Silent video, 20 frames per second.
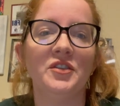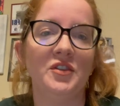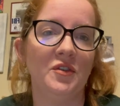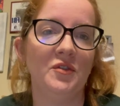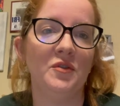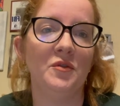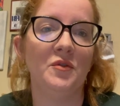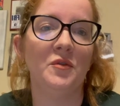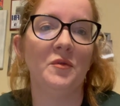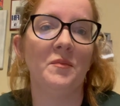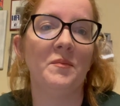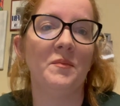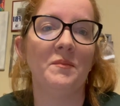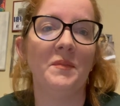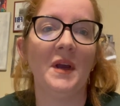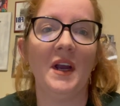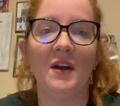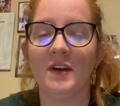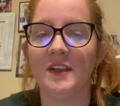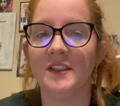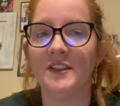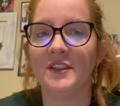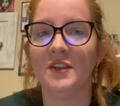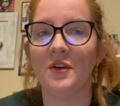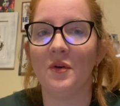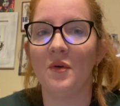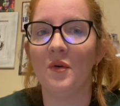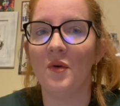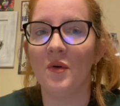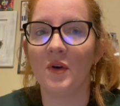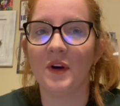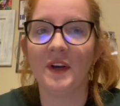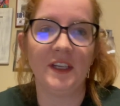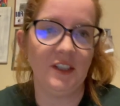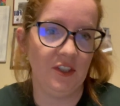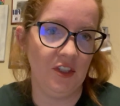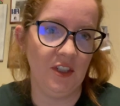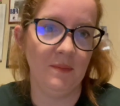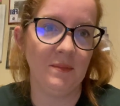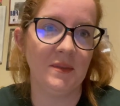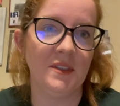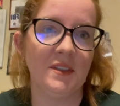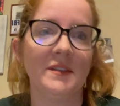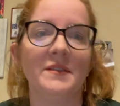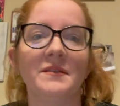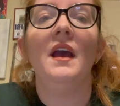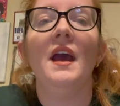to Paris or Egypt.